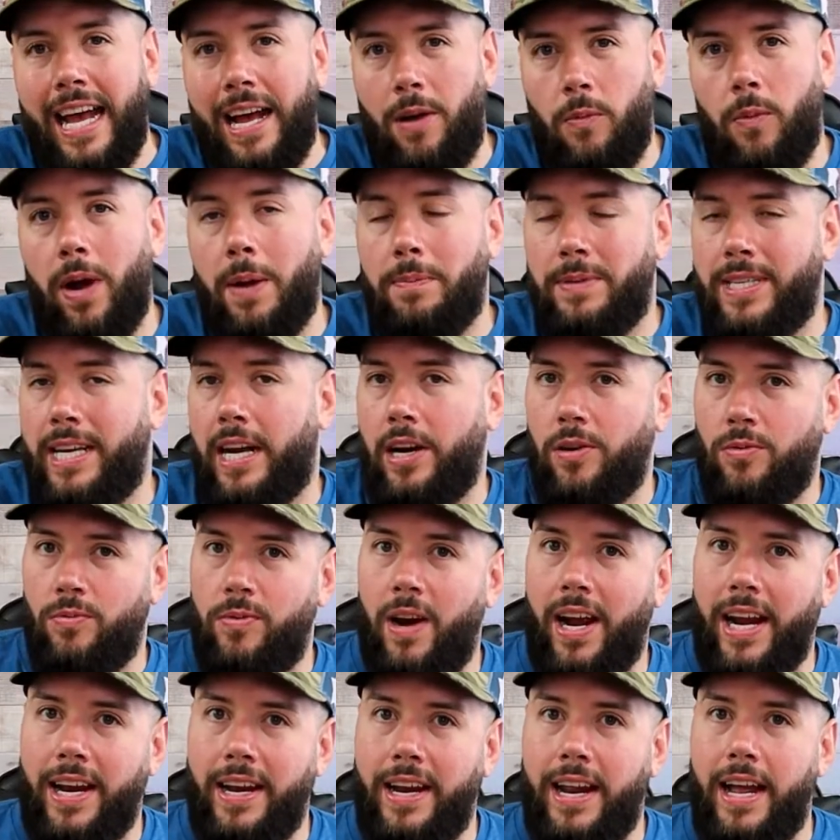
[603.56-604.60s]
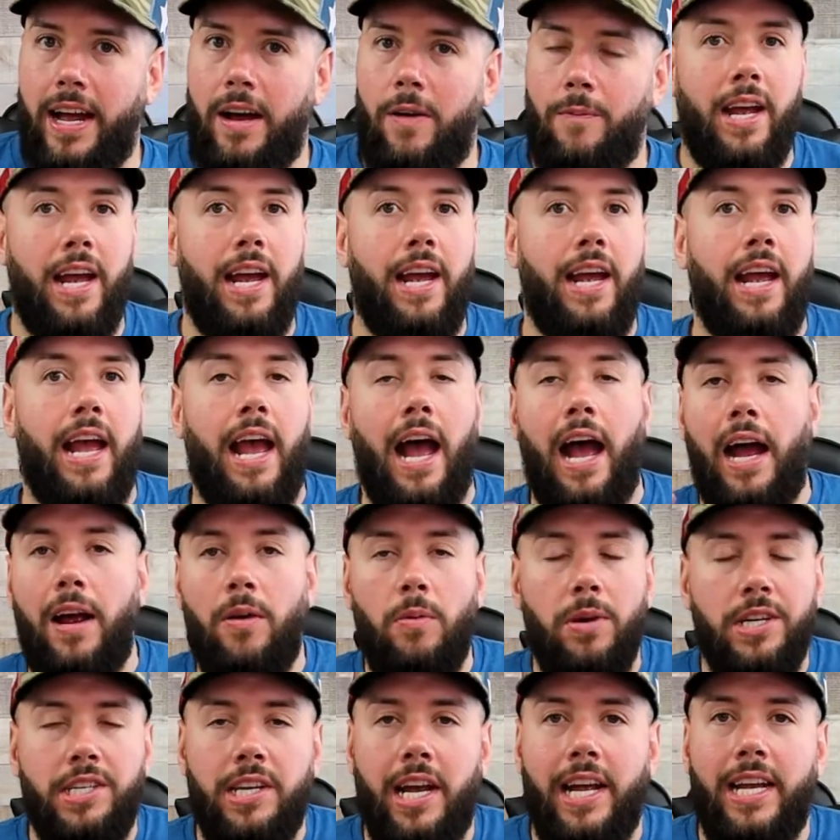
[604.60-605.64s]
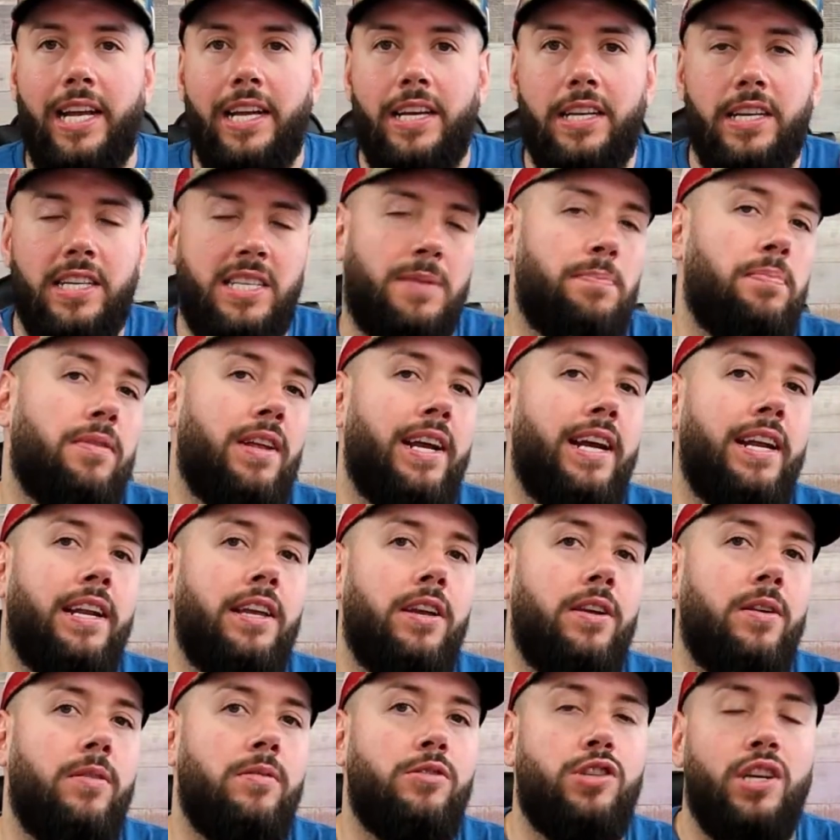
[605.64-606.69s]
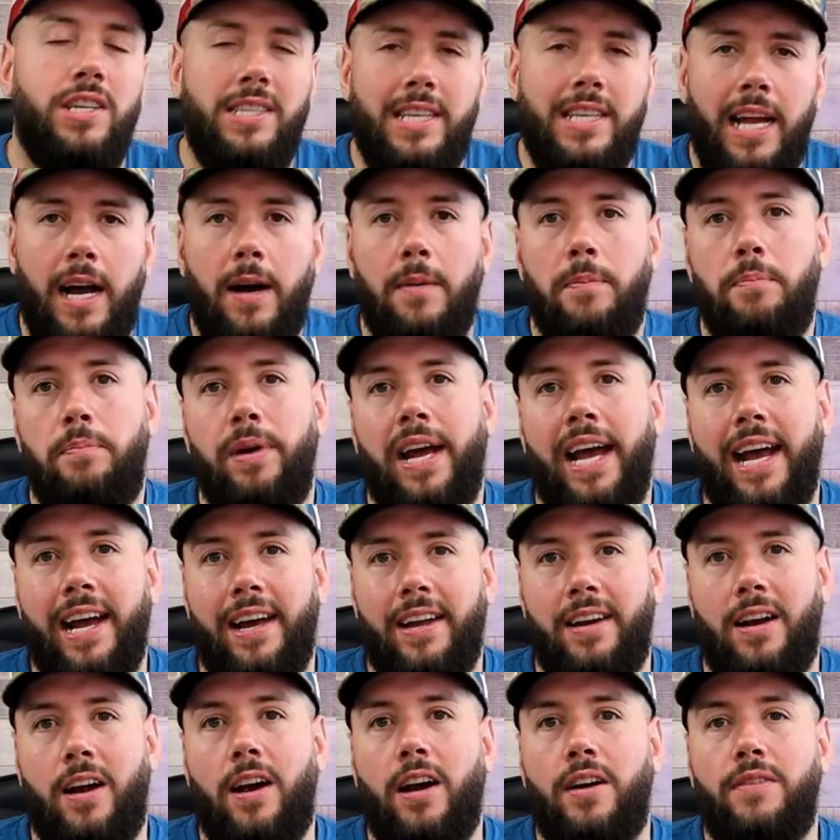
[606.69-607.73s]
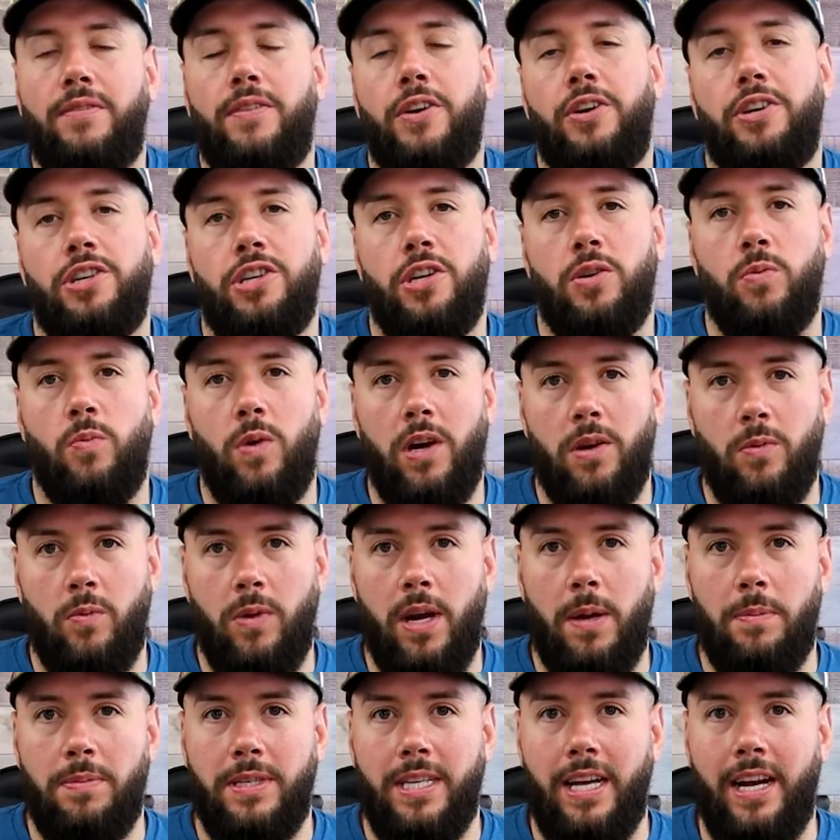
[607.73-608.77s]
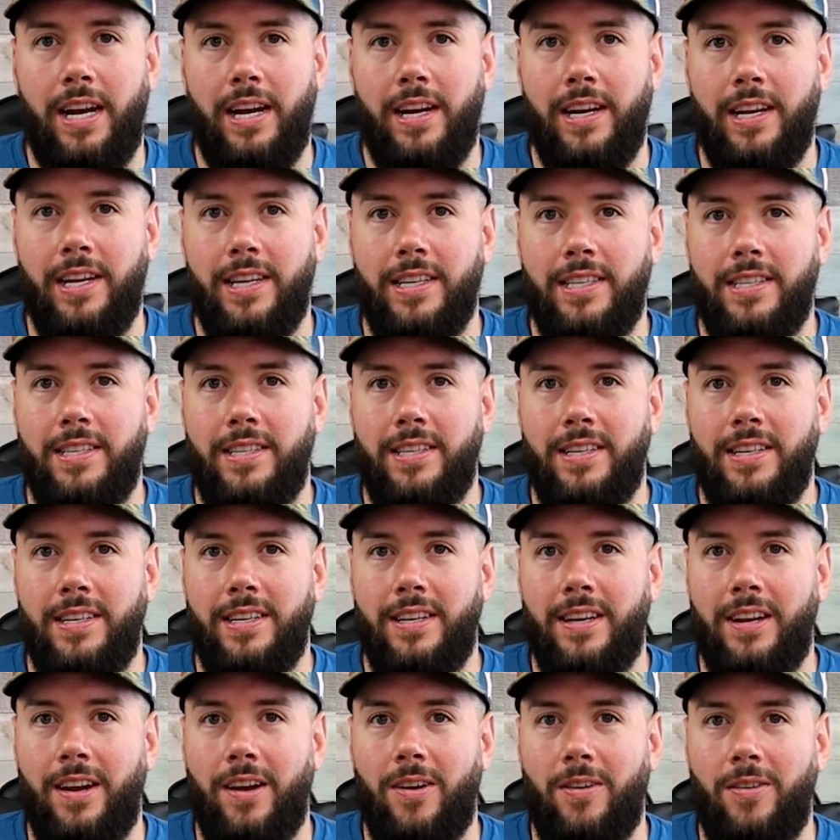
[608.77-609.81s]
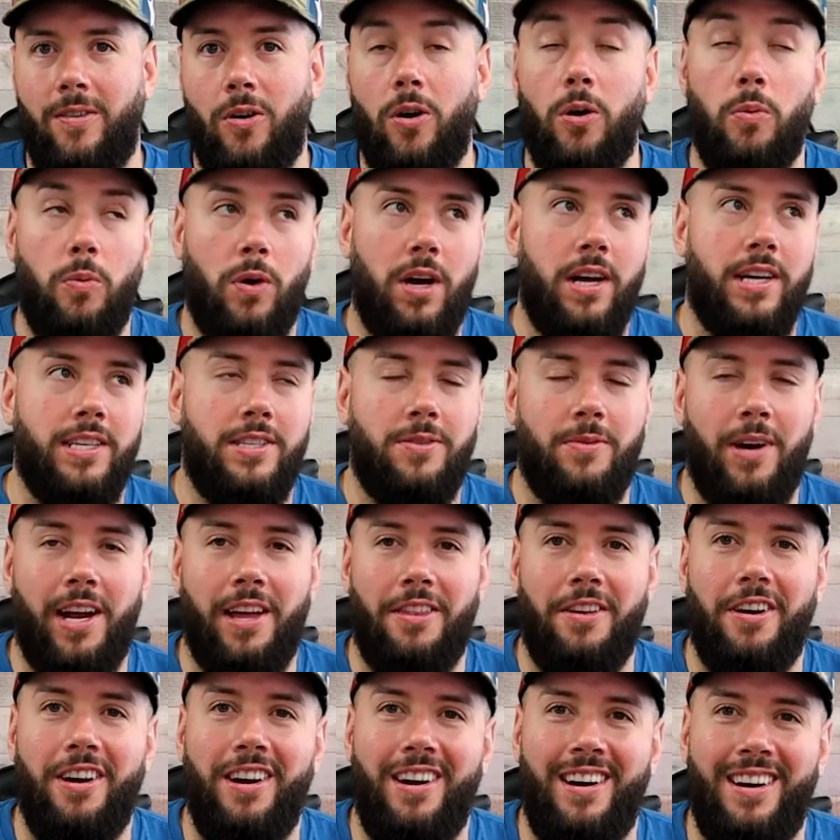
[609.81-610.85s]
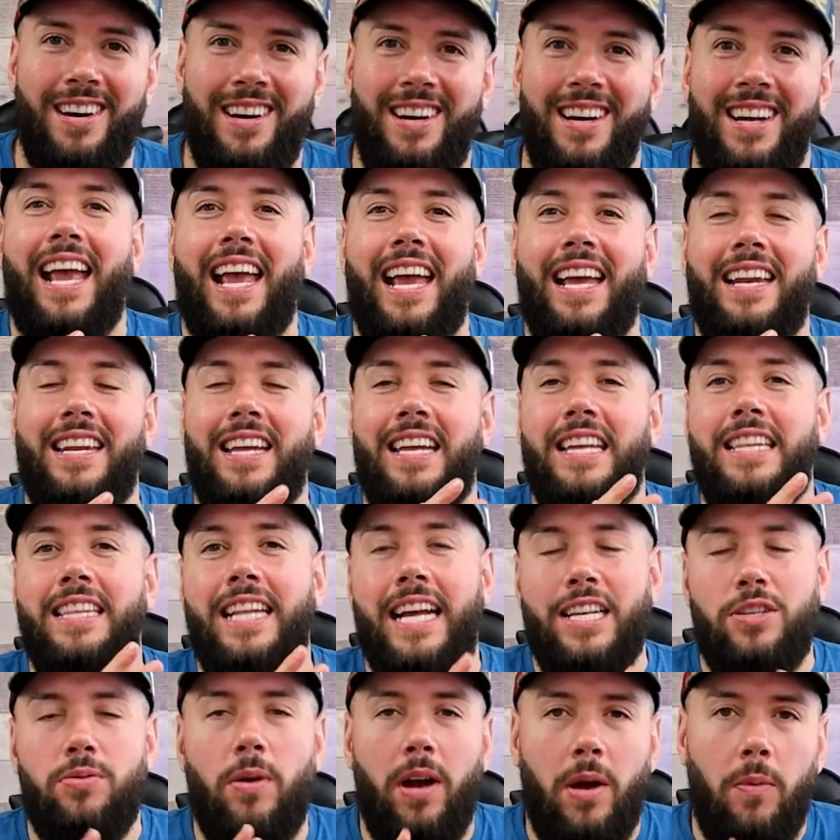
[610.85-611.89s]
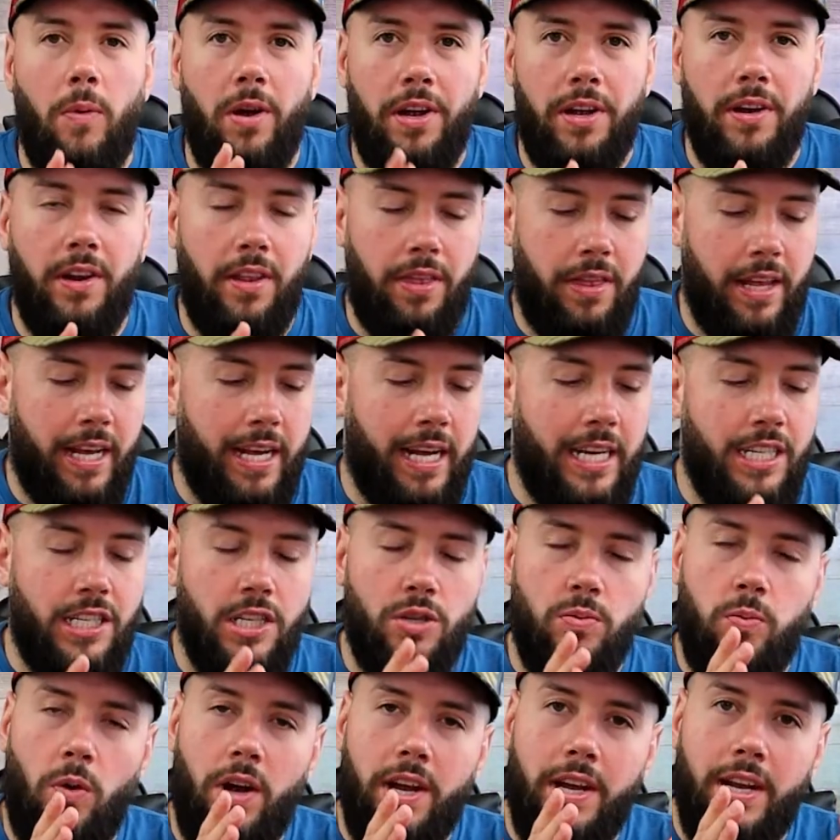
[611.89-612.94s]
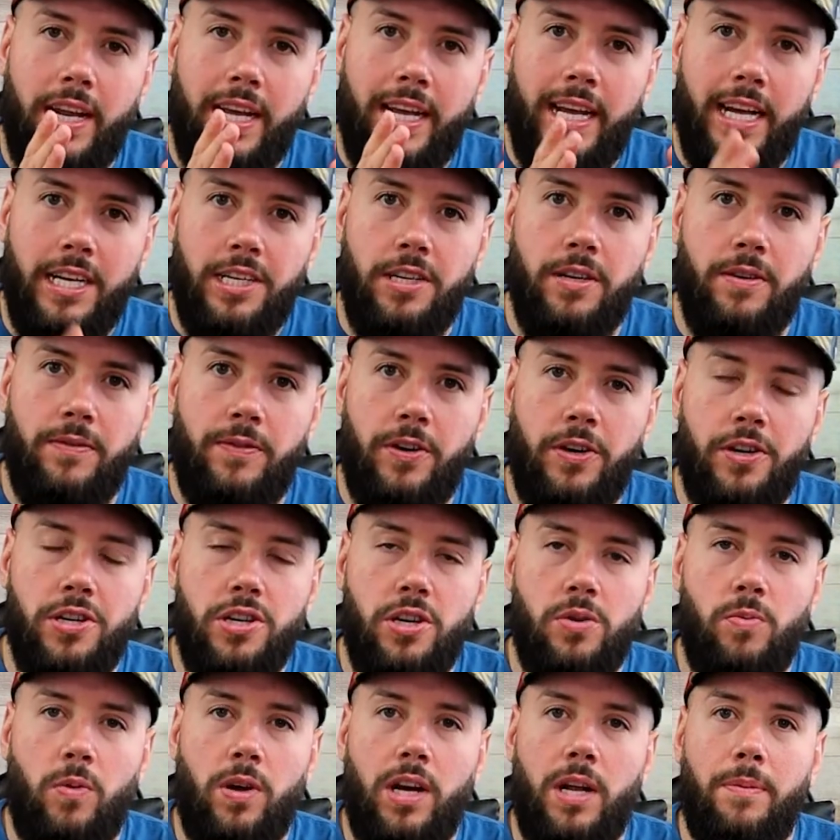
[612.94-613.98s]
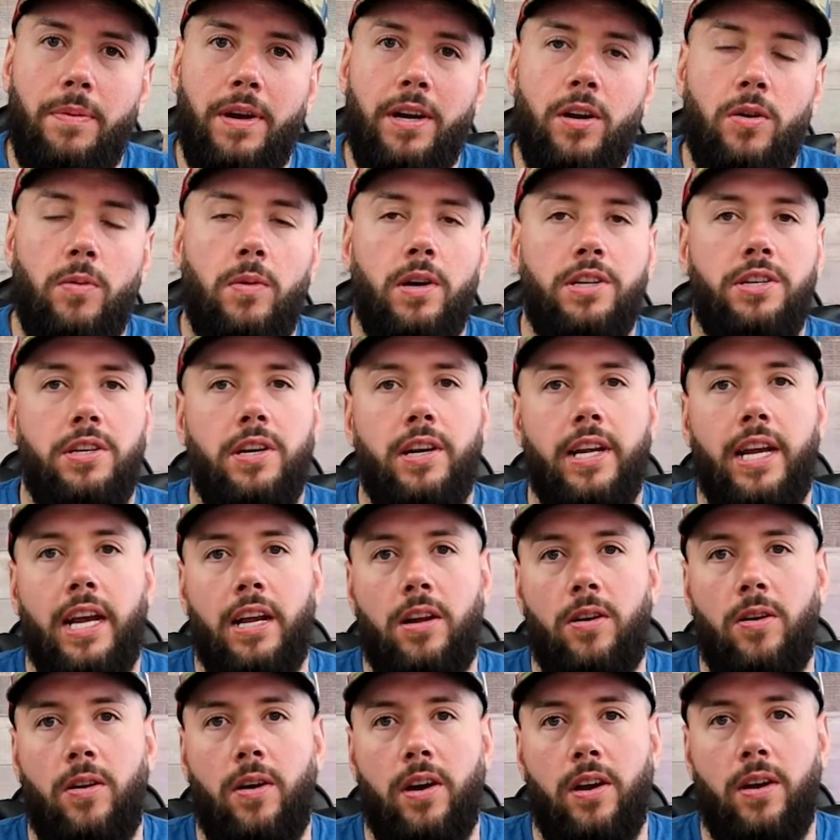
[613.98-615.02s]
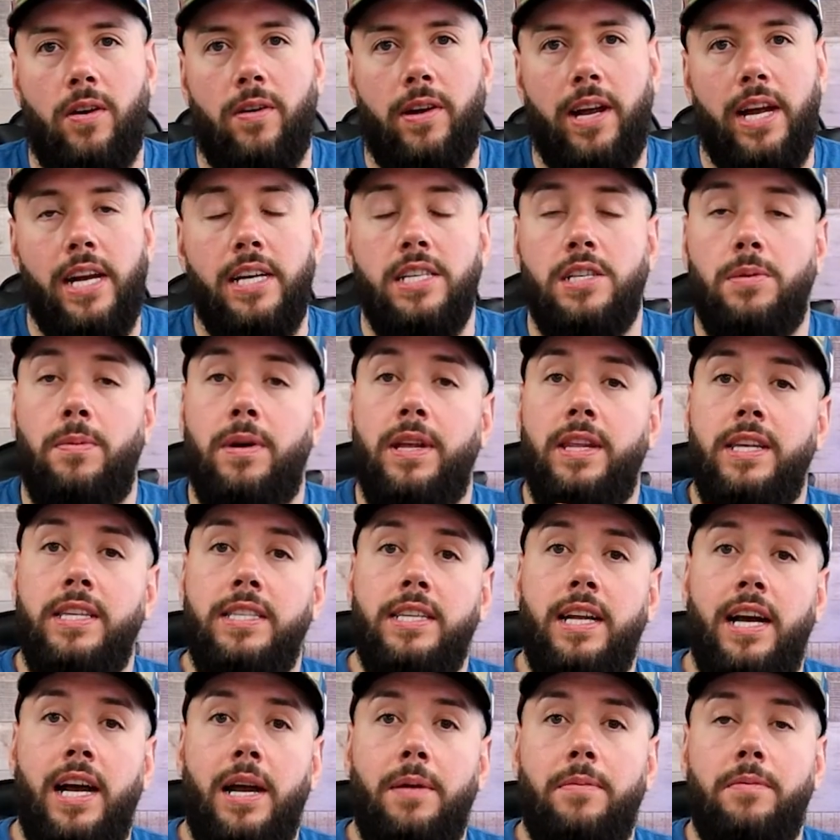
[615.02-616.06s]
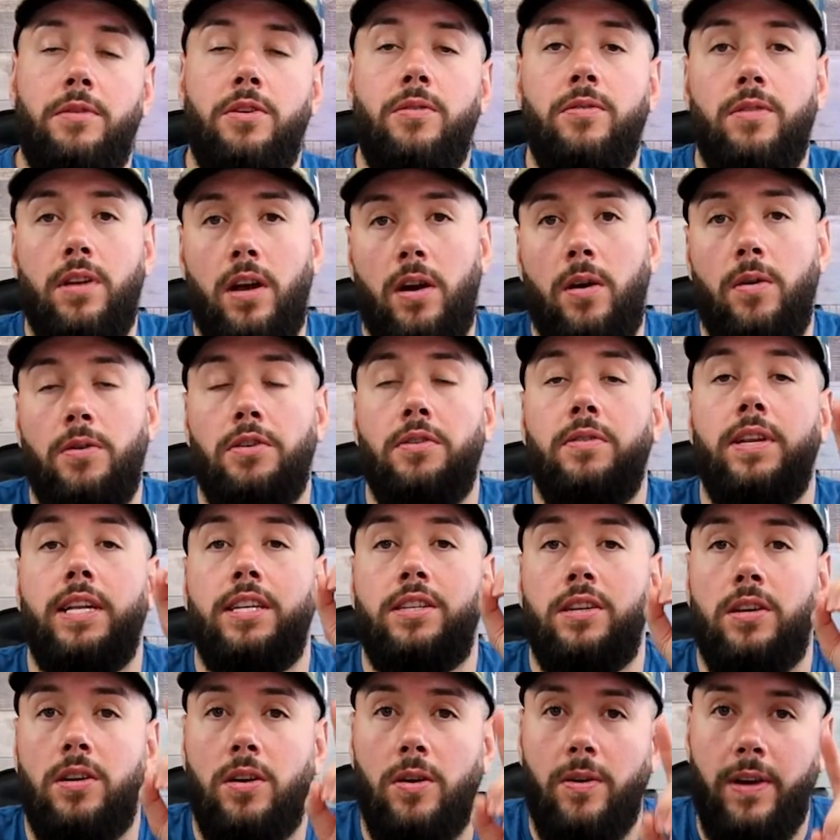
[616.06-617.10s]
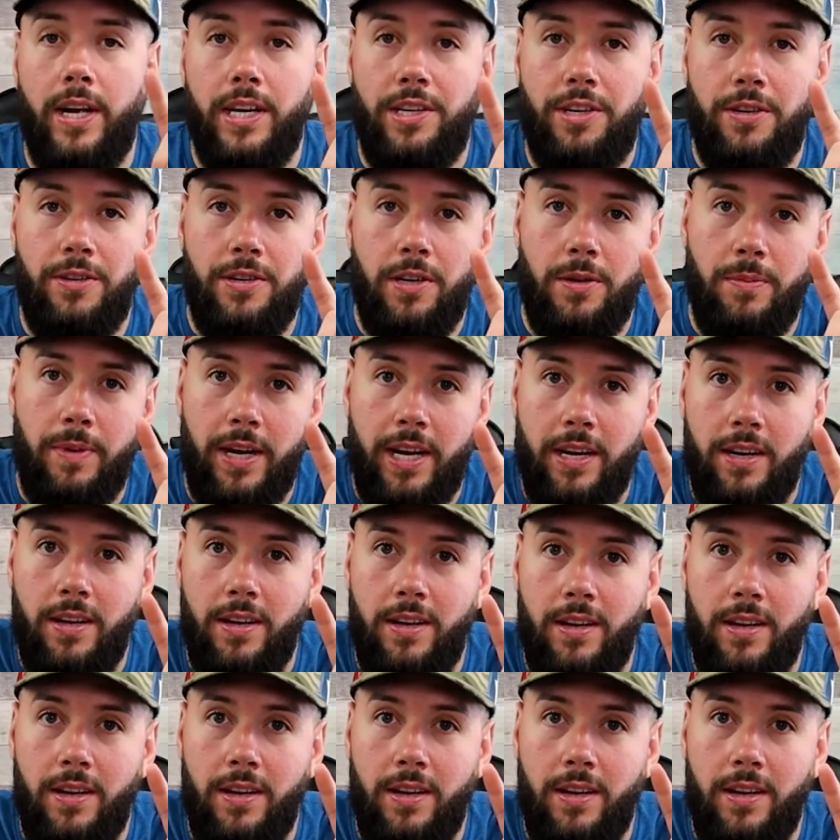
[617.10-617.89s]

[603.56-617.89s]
that website right now, okay? I wish I could display to you just how bad our version 1 website is. Or was rather. and that's why I want you to think. I just want you to get your version 1 up. I don't want you to get caught, okay? So by this time, you need to go get your domain,